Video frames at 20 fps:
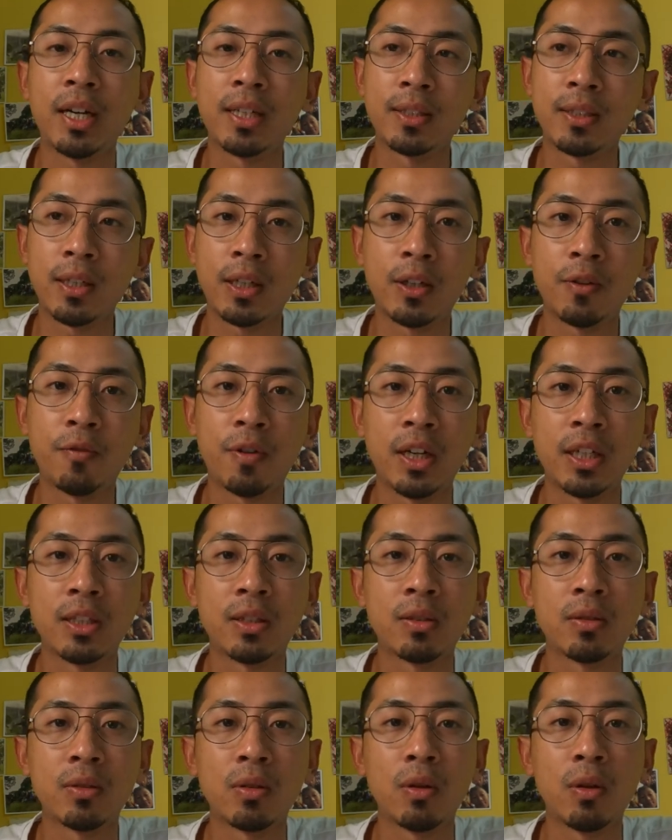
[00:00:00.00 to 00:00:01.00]
I
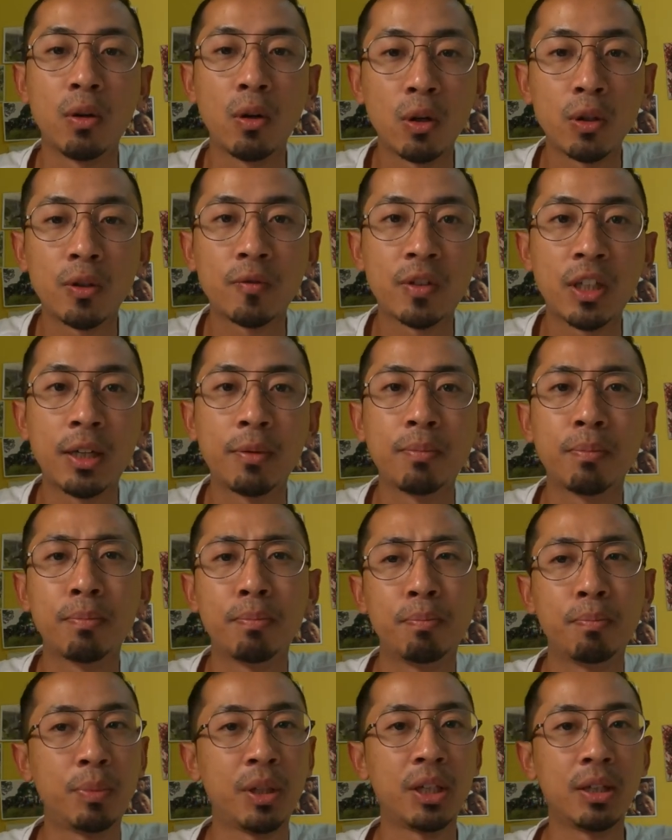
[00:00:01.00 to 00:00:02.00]
sacrifice a lot of
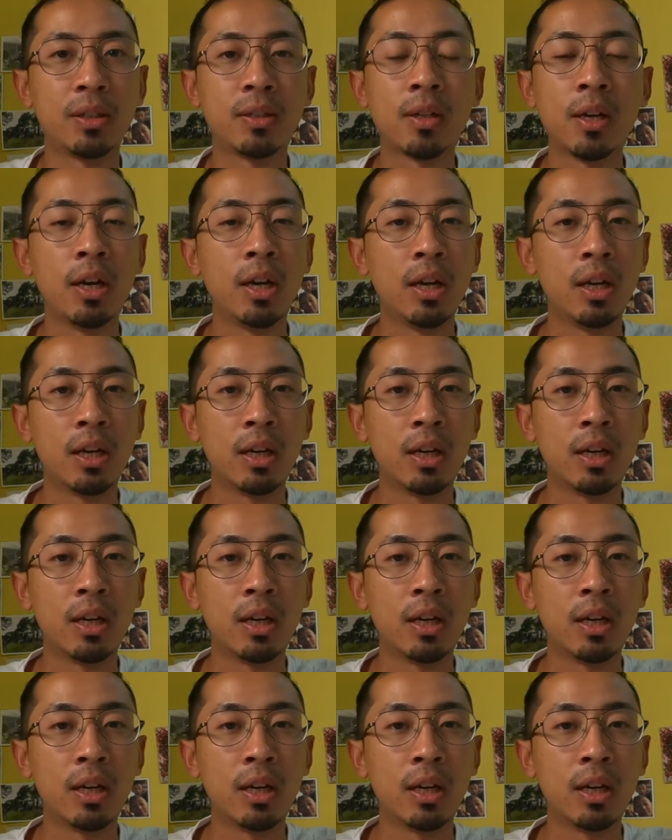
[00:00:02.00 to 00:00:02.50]
time because